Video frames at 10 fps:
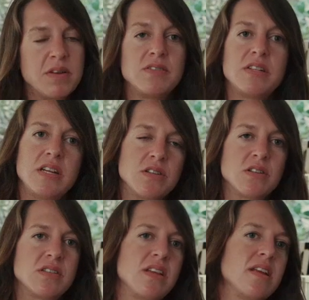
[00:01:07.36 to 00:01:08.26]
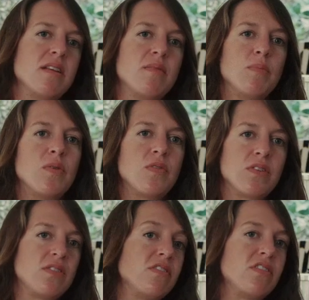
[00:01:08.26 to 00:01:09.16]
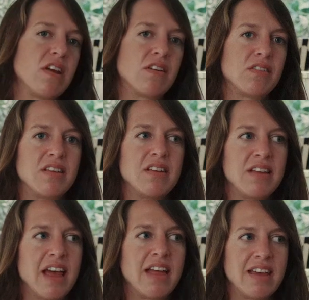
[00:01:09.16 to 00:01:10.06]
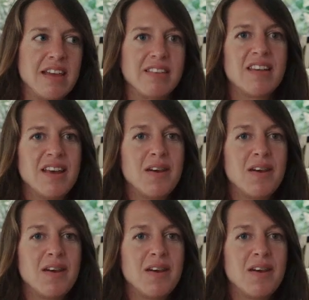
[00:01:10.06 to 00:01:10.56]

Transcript: bunch of teachers and movers and shakers in LA's